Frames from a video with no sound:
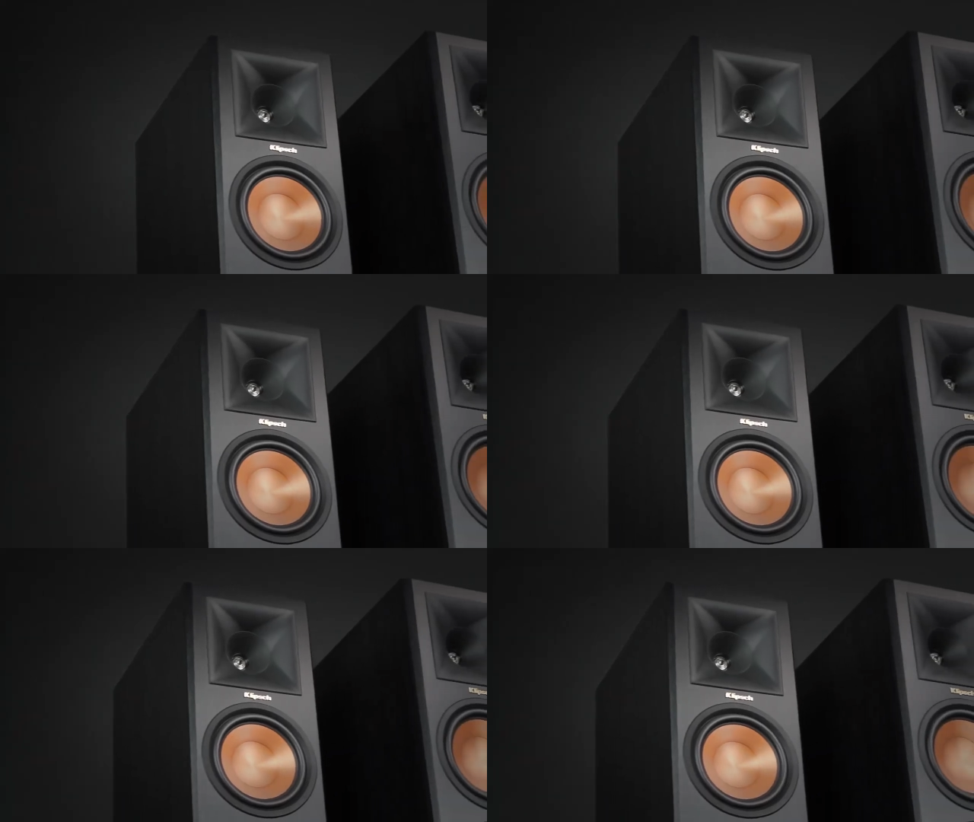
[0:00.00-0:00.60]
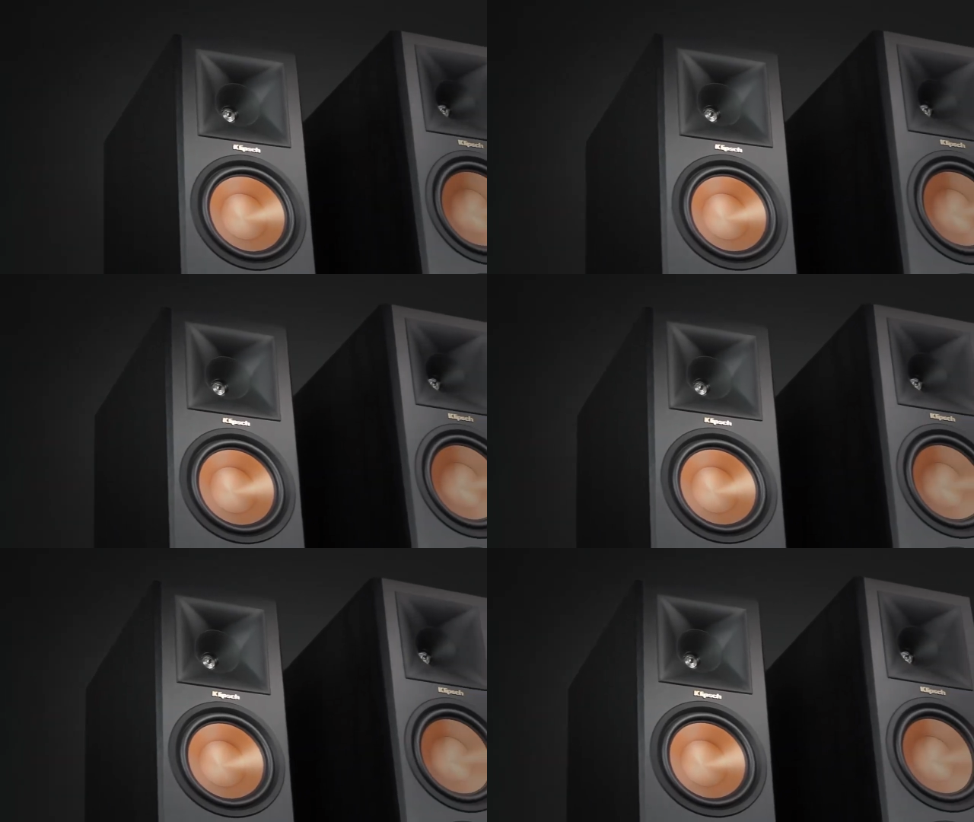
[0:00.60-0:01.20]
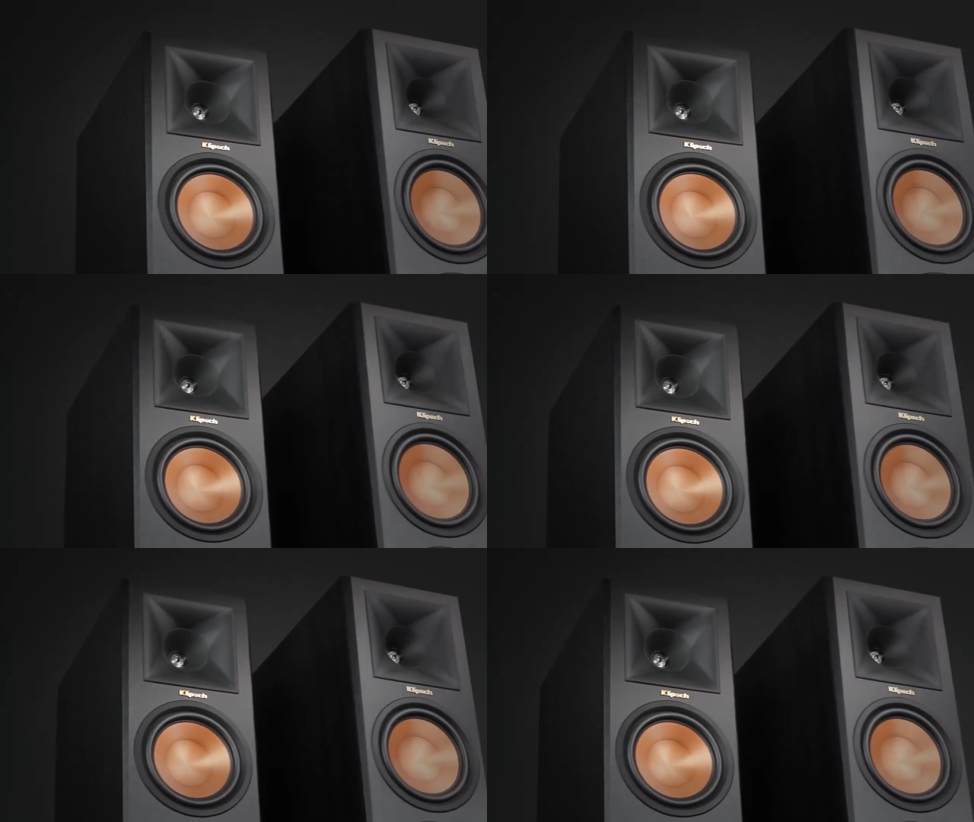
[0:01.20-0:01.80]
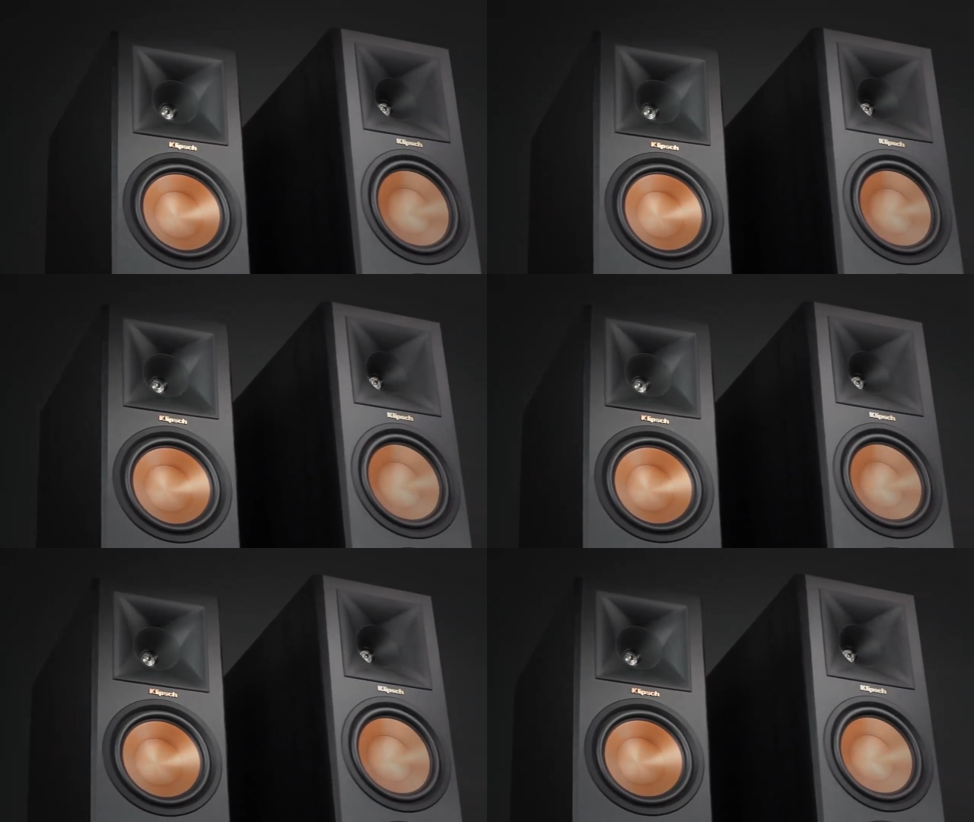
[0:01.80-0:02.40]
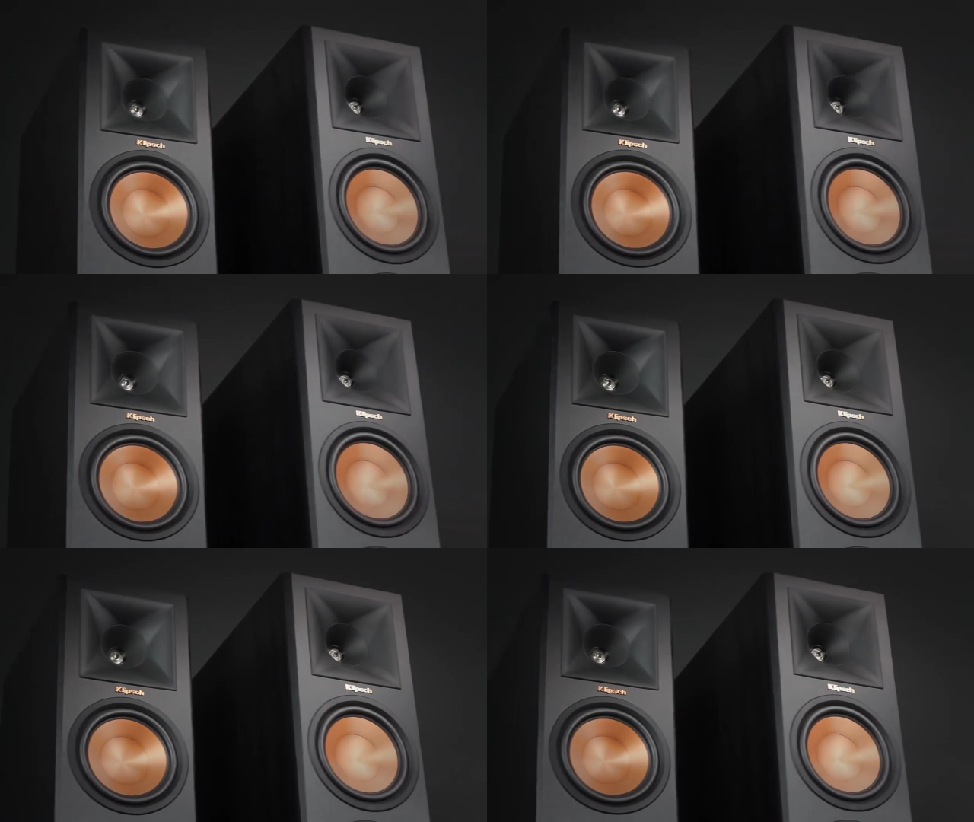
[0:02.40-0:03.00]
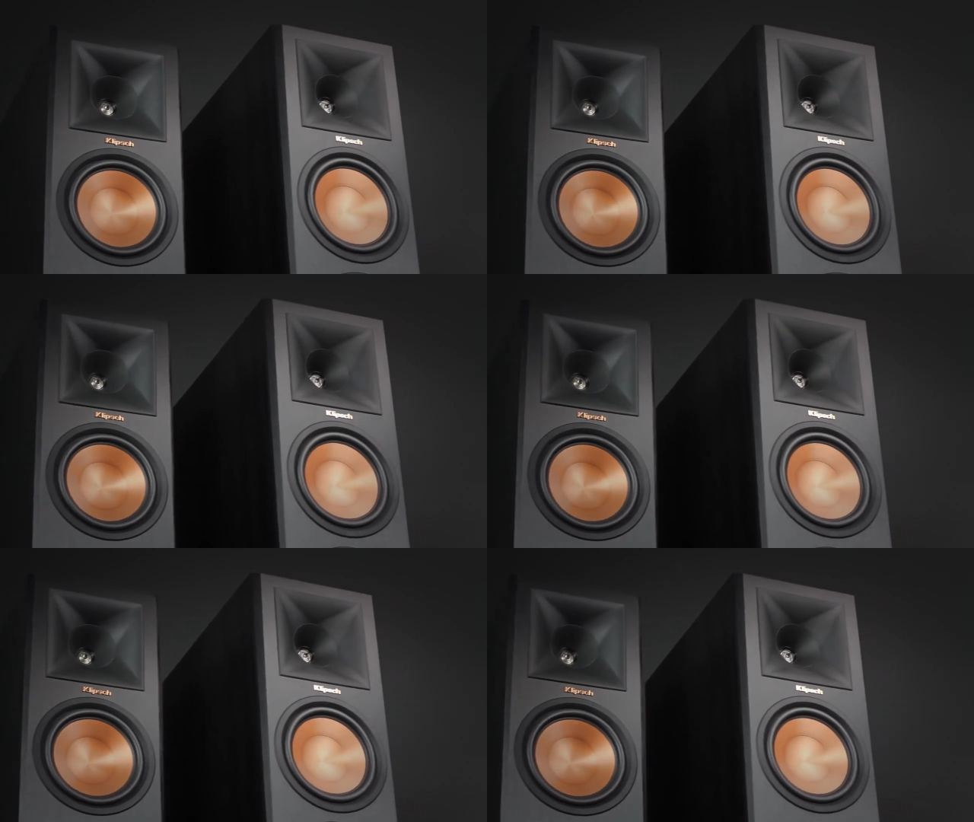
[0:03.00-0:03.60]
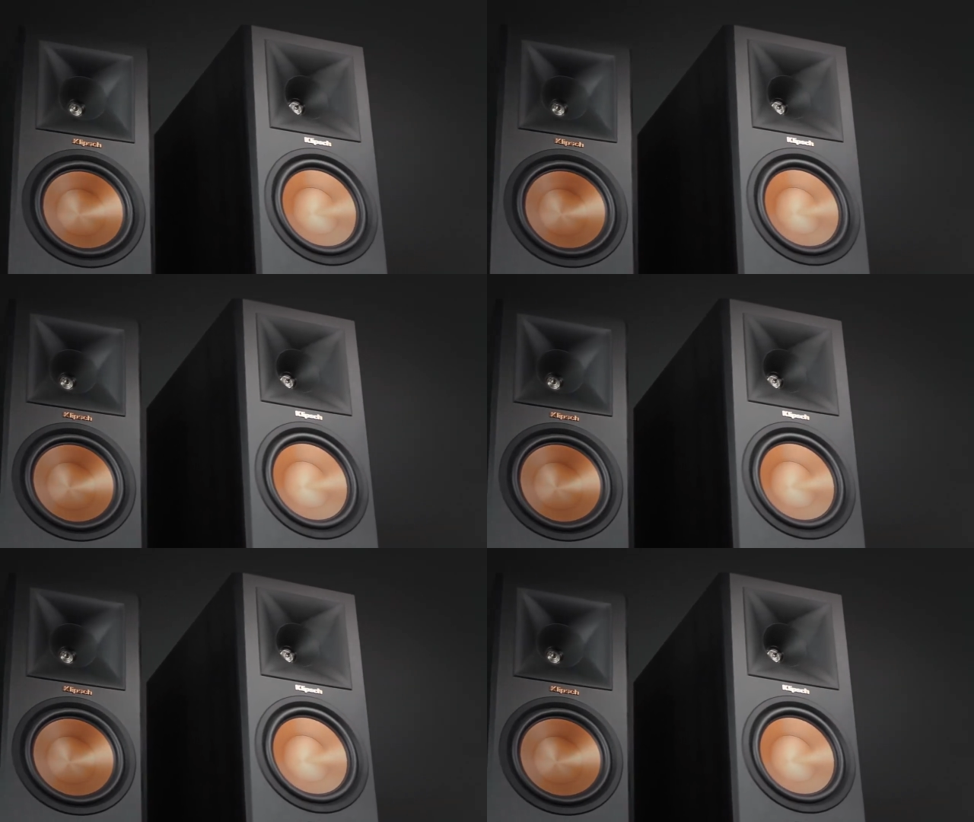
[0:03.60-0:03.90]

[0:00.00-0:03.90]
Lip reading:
[unreadable: no face in view]